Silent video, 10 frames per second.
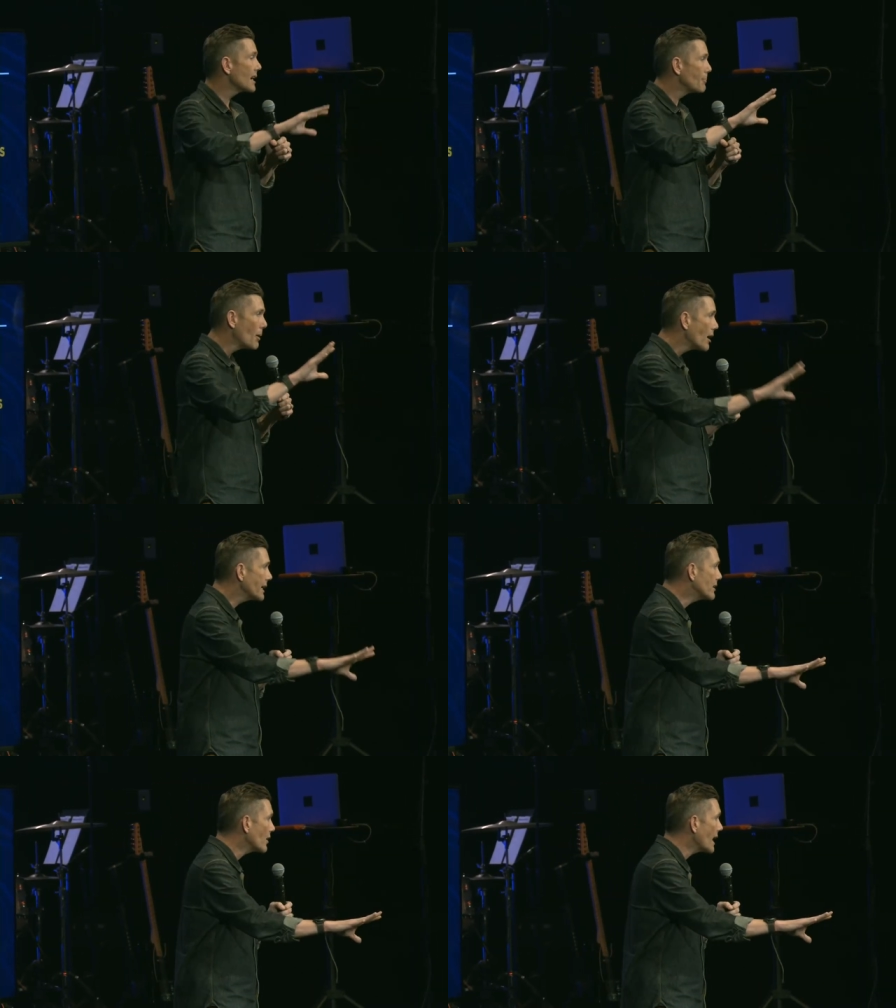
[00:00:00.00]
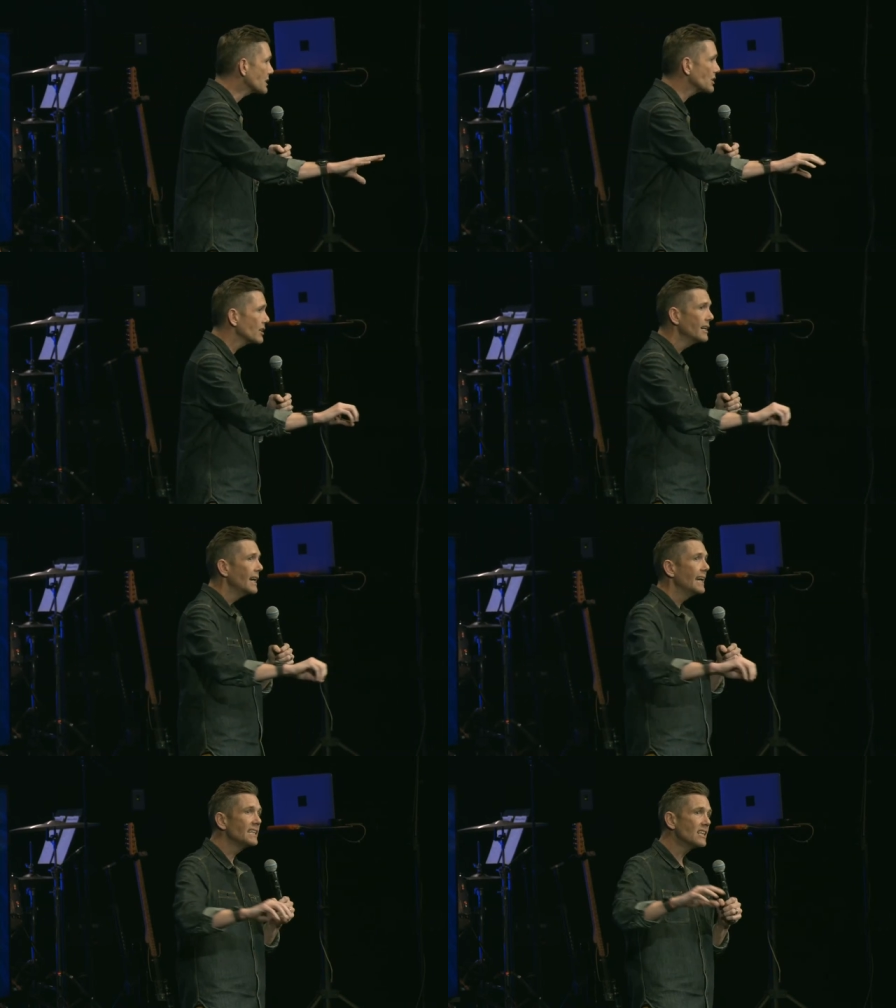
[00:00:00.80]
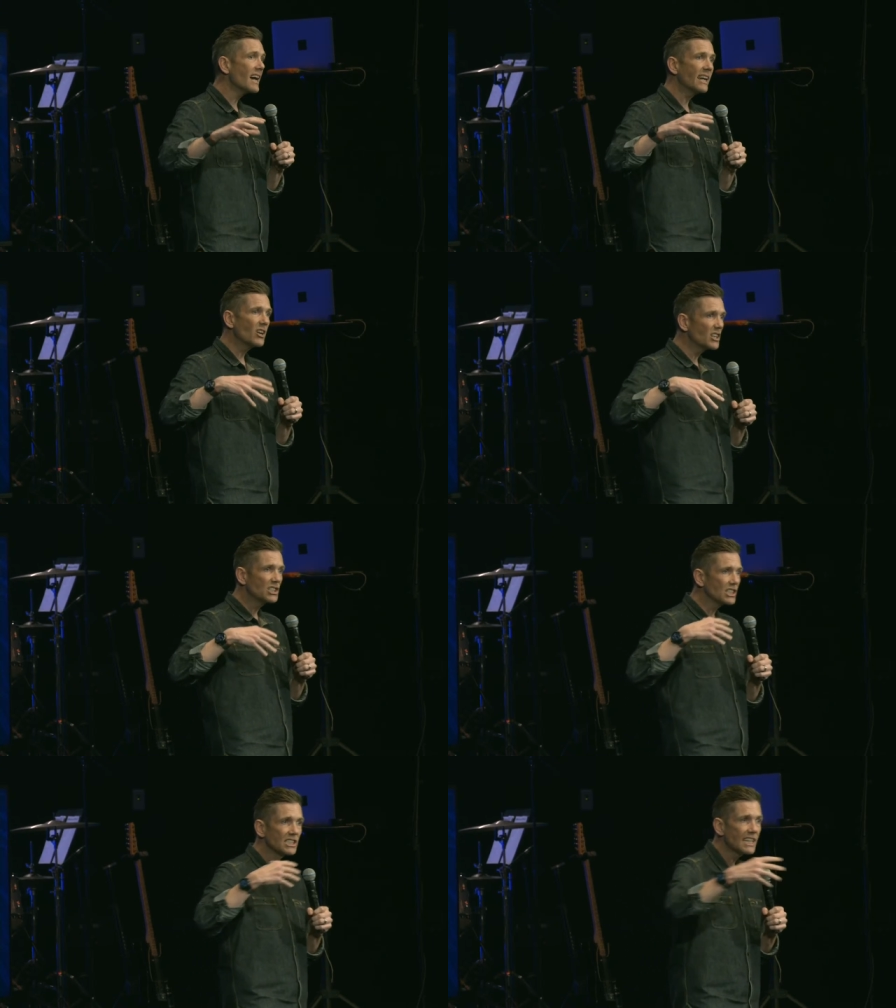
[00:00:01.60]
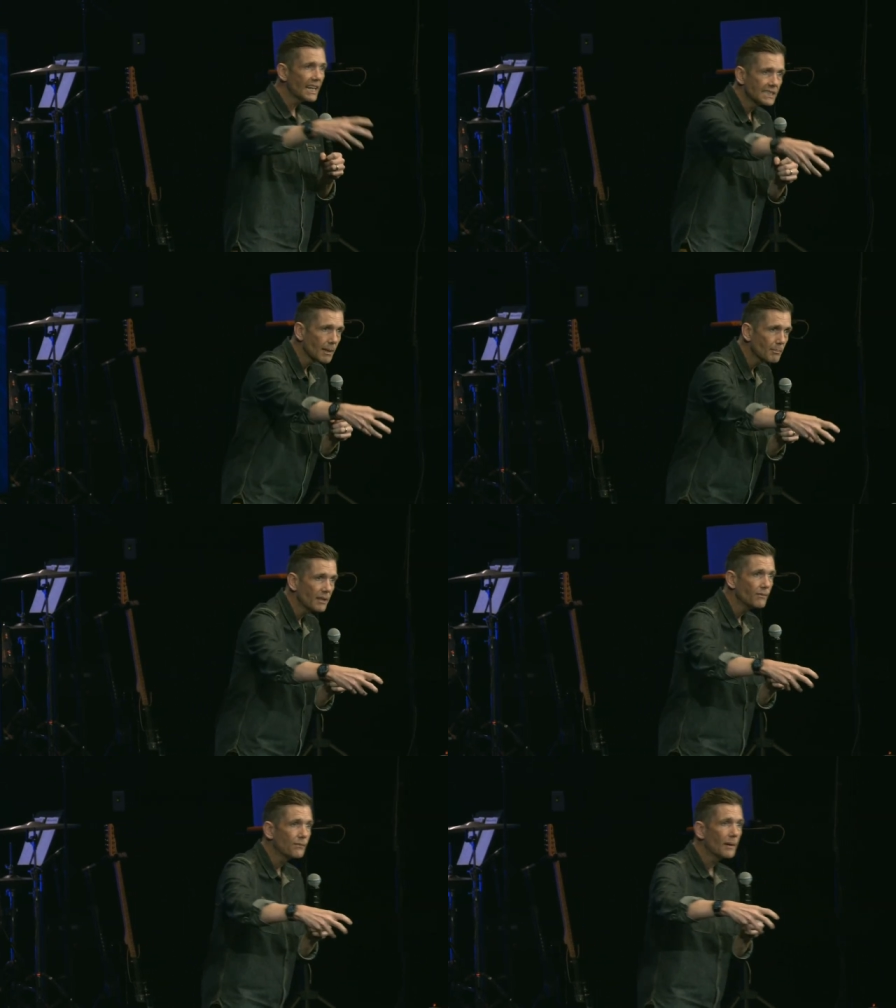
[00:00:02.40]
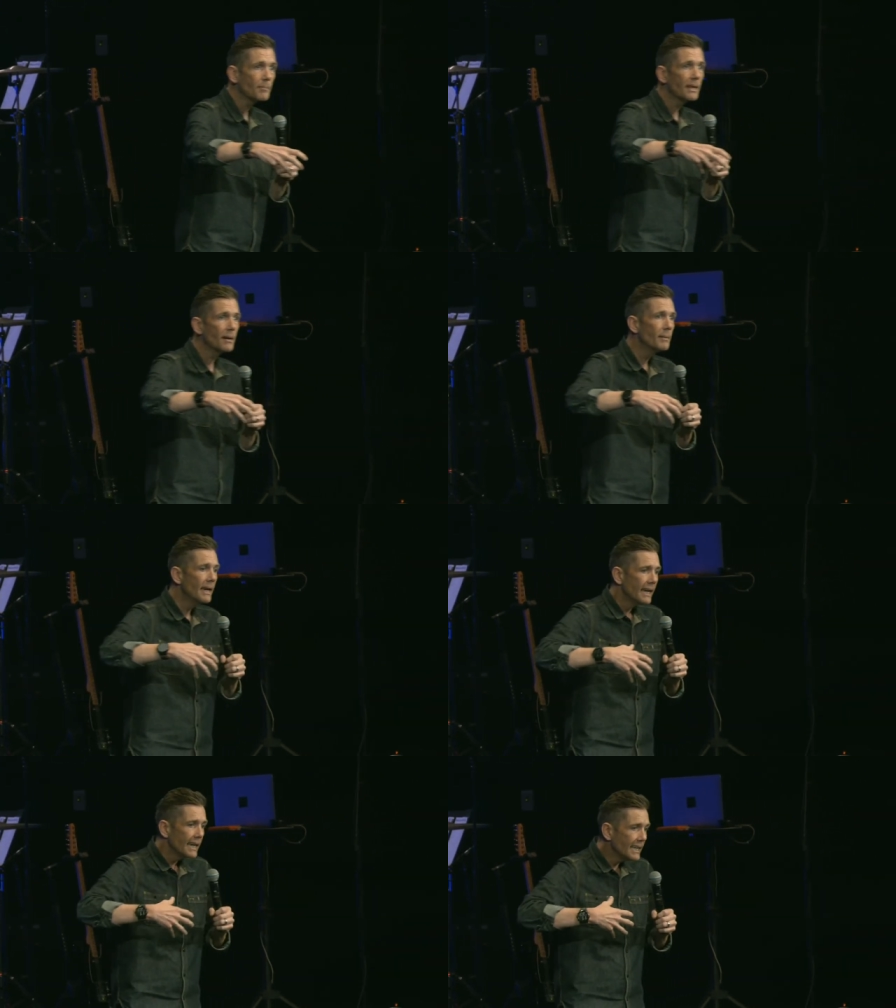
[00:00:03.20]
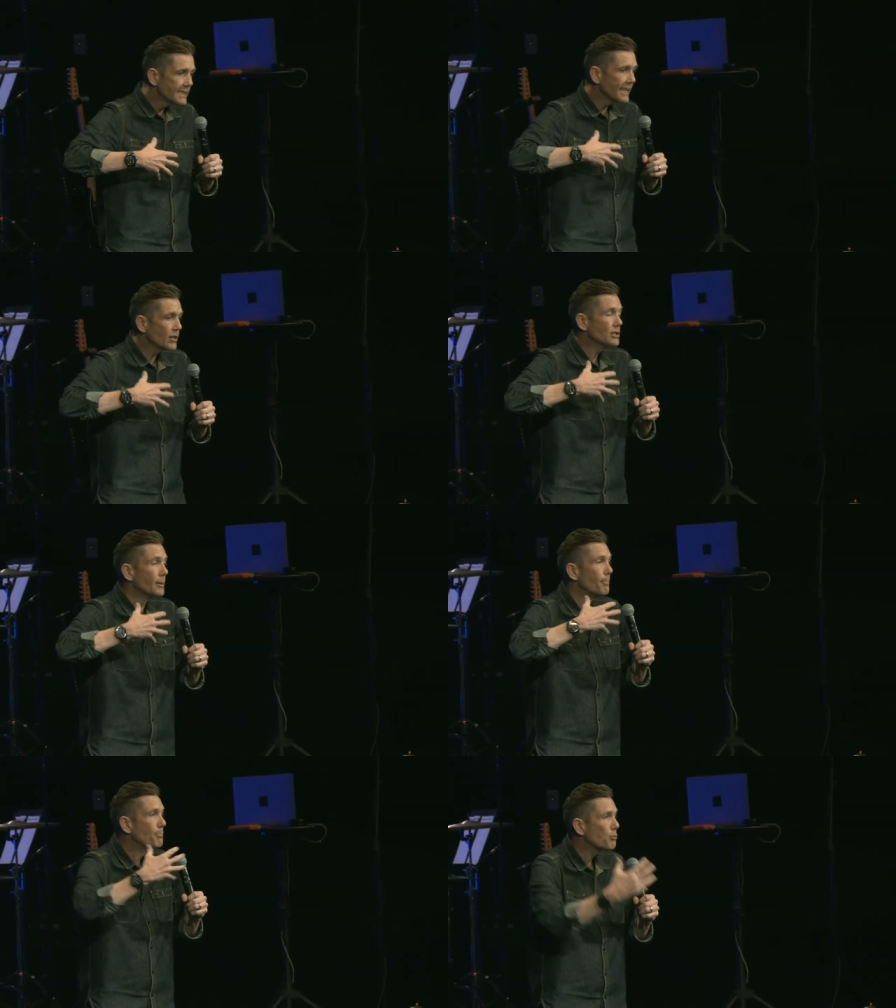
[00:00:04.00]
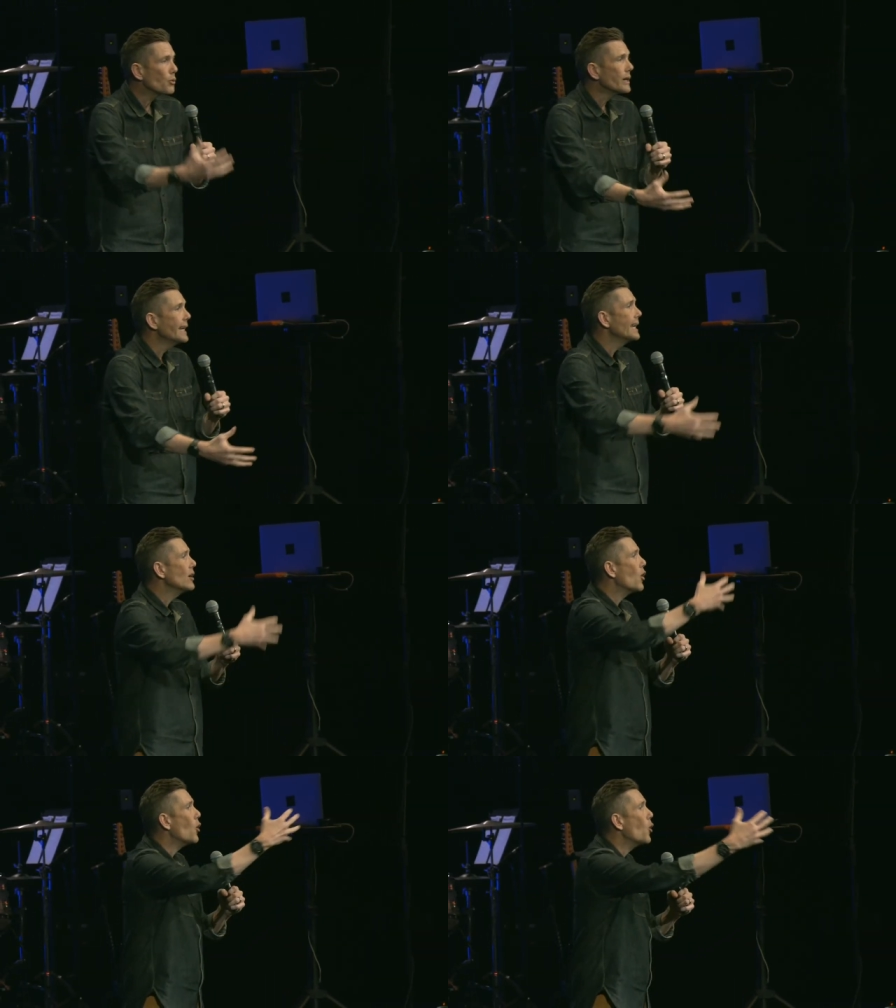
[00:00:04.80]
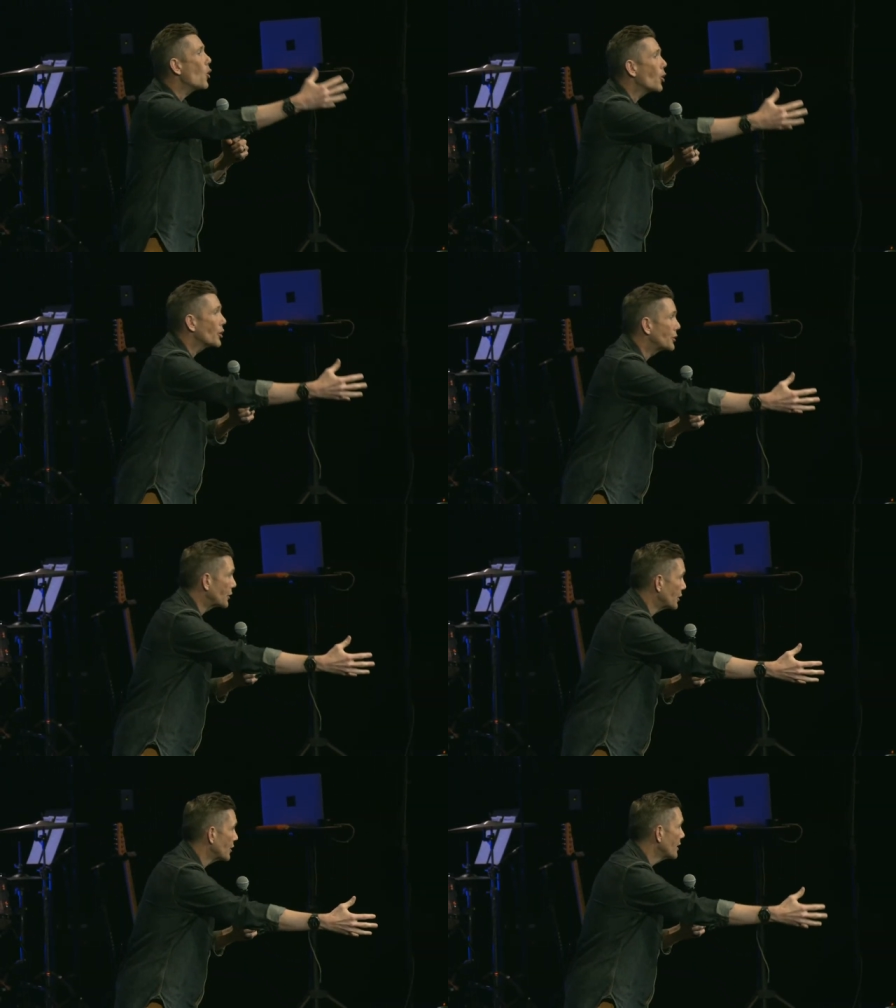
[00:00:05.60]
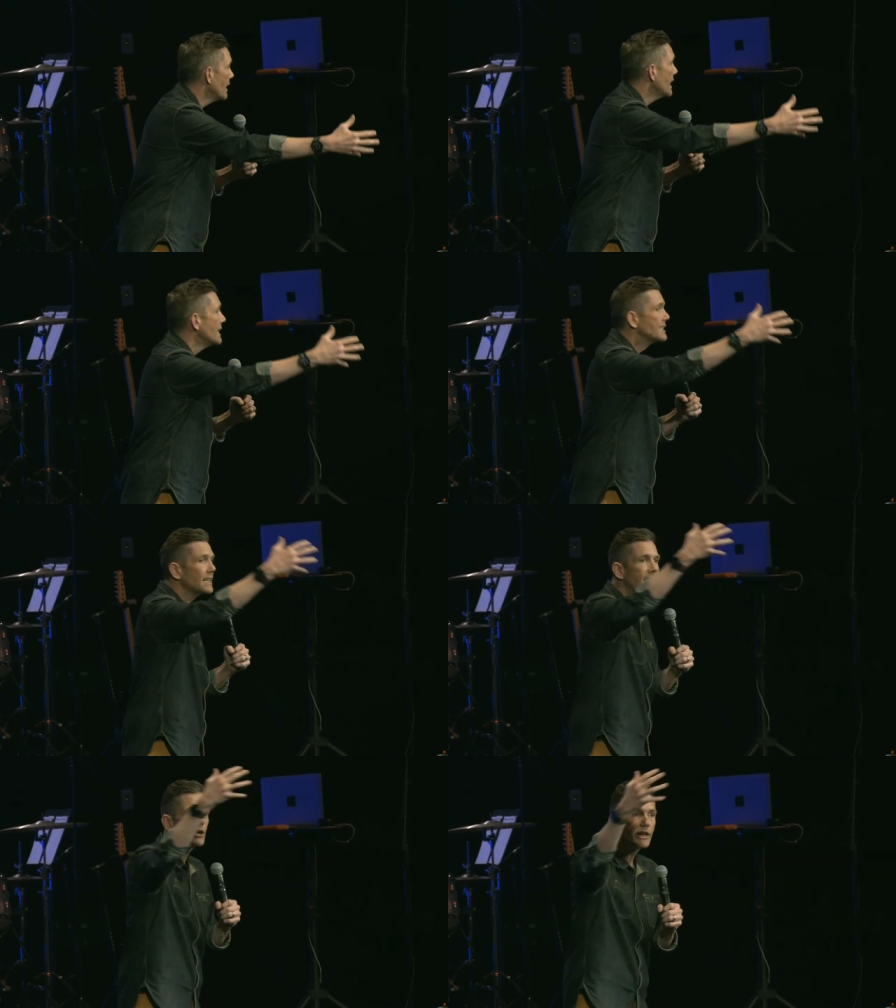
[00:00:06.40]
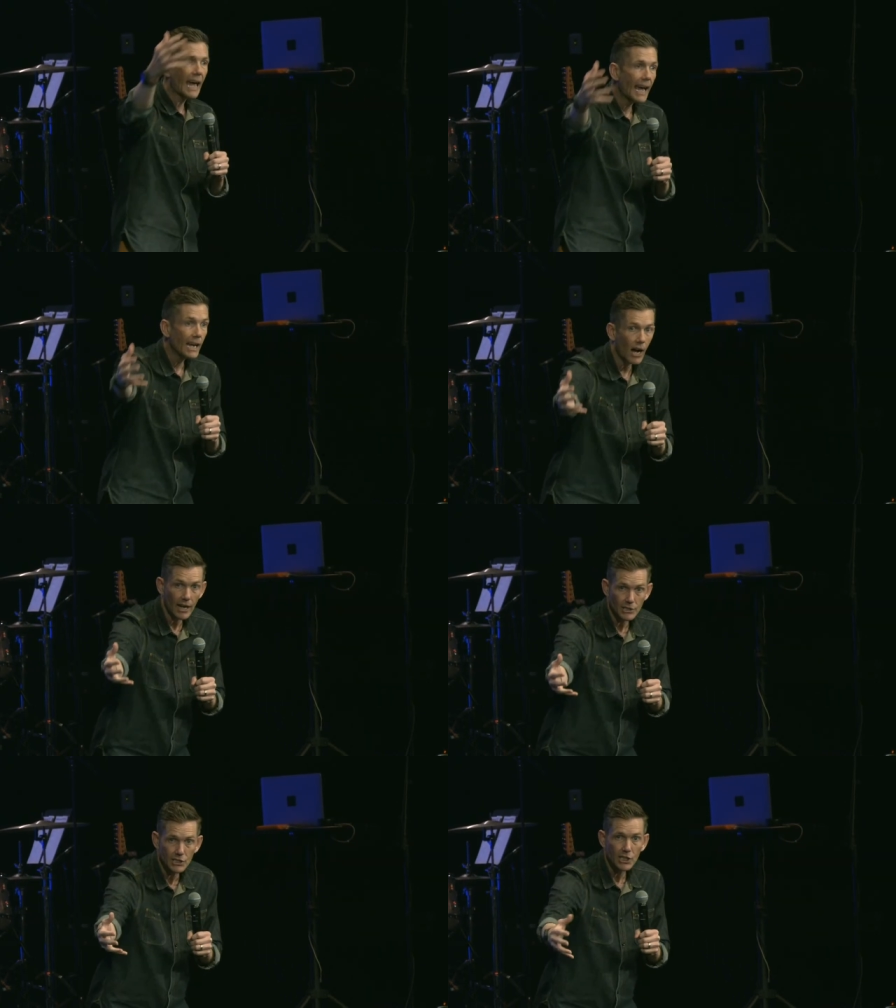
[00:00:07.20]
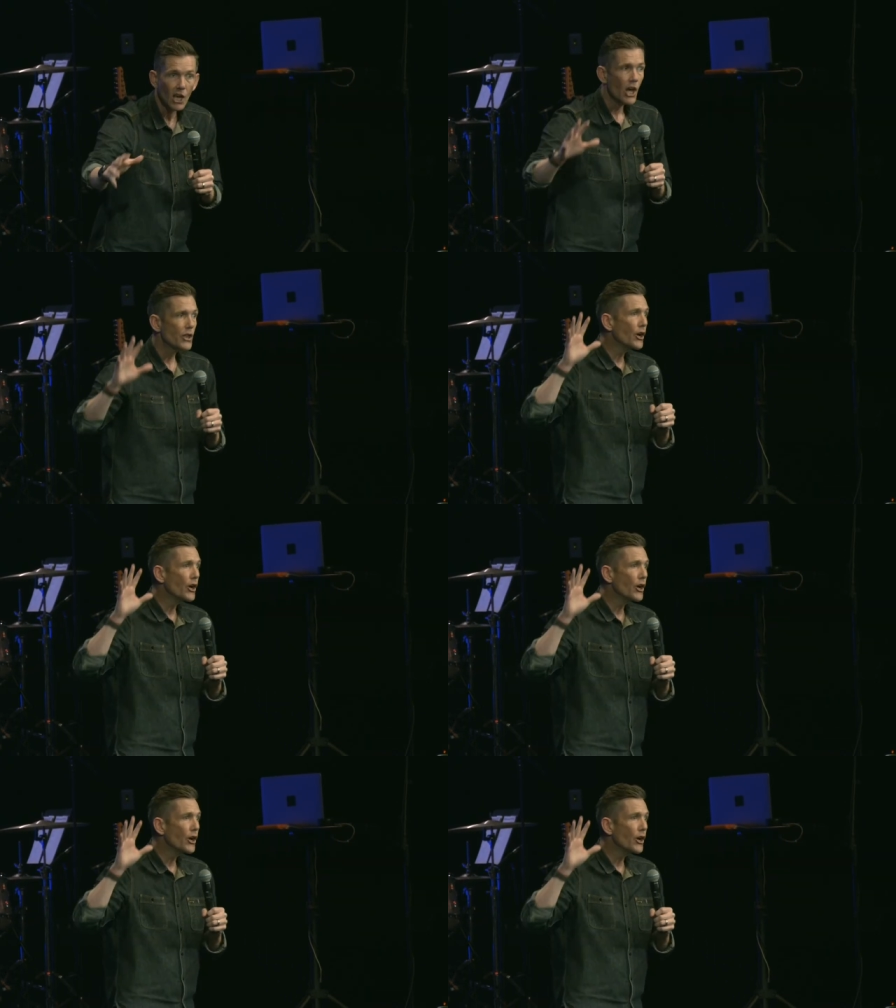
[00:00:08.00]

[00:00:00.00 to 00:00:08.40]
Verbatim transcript: a party crasher. He's not here to just take something from them. He's here to bring order to their chaos the